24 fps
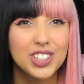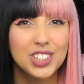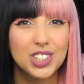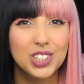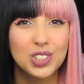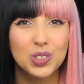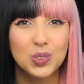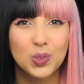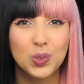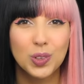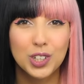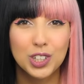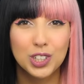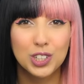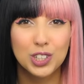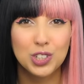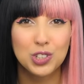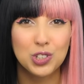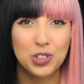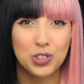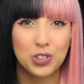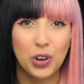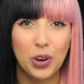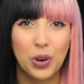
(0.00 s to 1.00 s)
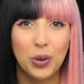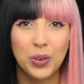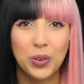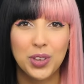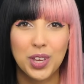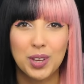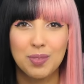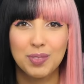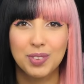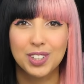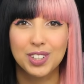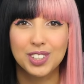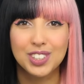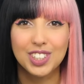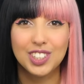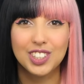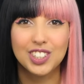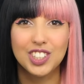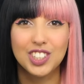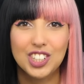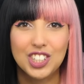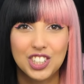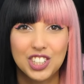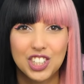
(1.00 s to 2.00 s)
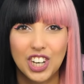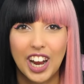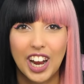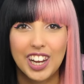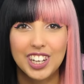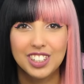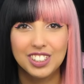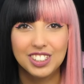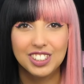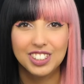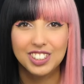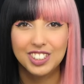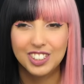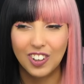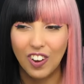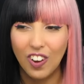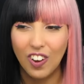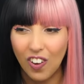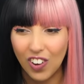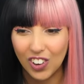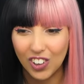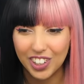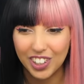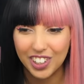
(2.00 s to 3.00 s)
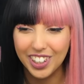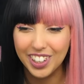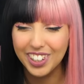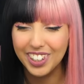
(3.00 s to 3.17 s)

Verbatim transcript: She just wanted to stroke him because he's a giant dog.